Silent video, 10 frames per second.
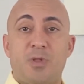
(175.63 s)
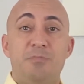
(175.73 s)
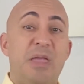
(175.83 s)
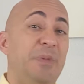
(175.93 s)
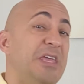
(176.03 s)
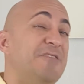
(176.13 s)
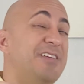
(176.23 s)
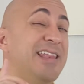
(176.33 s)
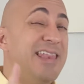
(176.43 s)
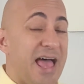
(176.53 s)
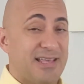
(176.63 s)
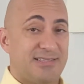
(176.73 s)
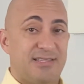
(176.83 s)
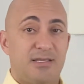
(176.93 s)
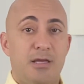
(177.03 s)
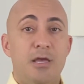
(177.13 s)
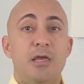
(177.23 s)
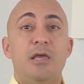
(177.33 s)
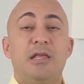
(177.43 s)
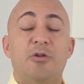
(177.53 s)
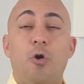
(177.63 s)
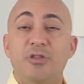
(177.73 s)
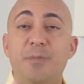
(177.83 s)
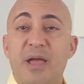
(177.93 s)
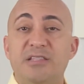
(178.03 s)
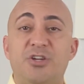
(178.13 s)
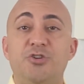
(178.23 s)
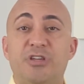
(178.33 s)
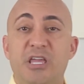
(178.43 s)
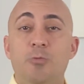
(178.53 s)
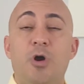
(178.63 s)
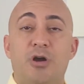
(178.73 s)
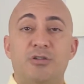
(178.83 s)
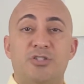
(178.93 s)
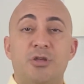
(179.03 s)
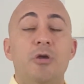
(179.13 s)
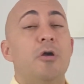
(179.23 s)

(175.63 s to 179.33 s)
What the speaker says: Maybe even less. It all depends on your keywords.